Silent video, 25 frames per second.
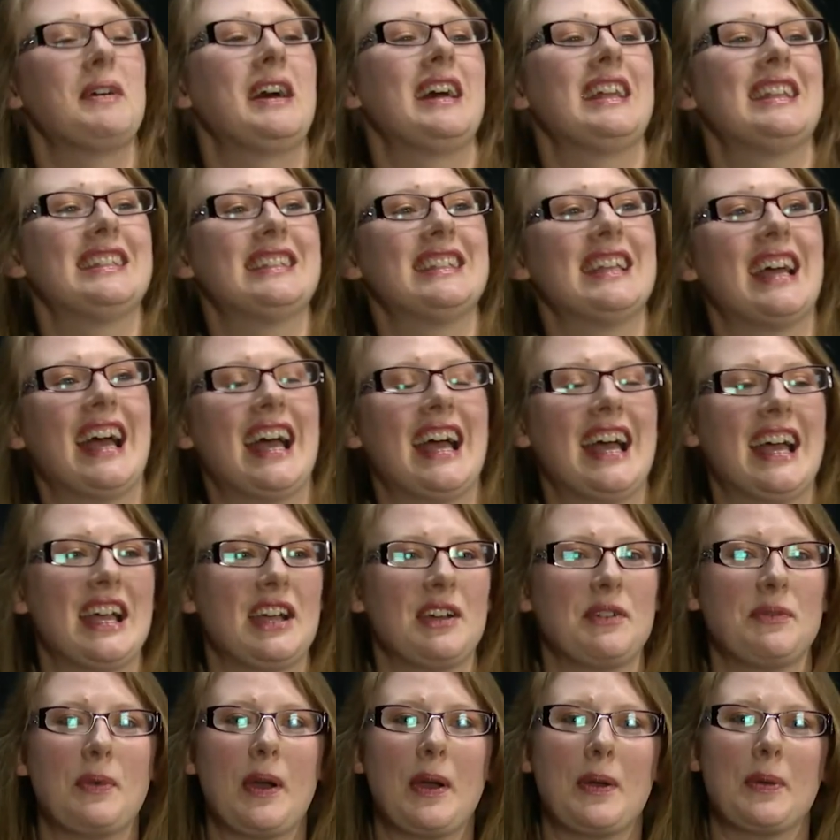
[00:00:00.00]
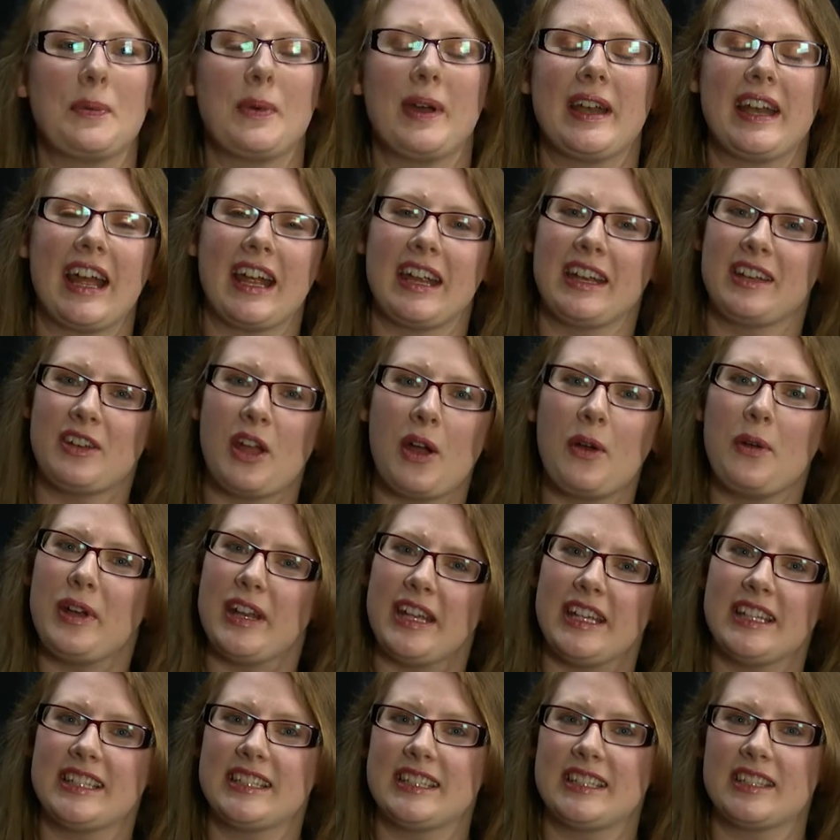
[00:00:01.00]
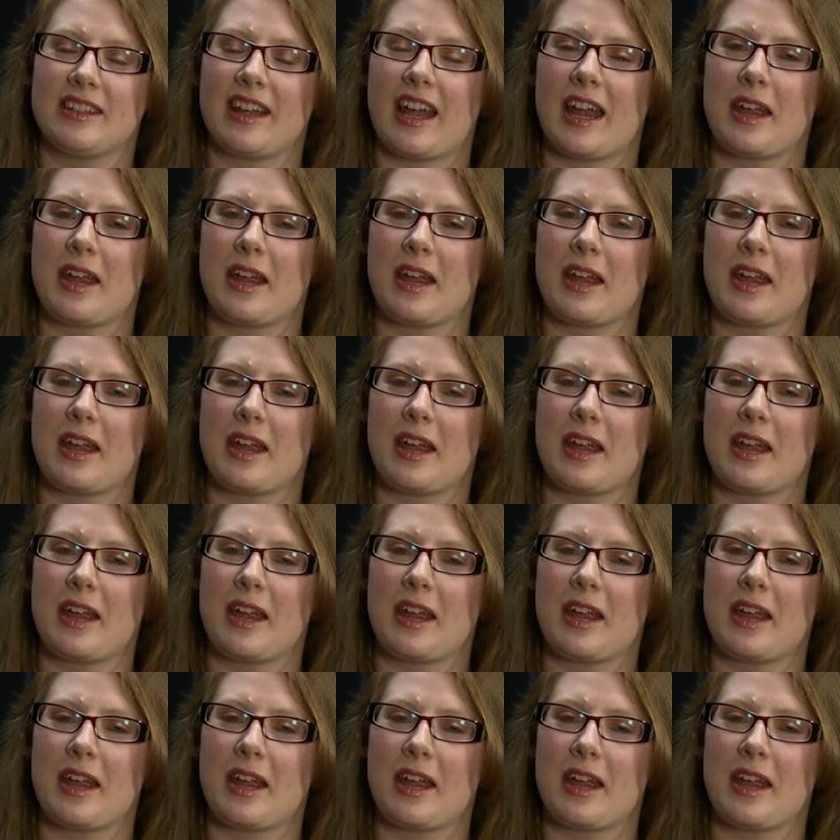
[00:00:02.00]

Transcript: But uh, what what I noticed,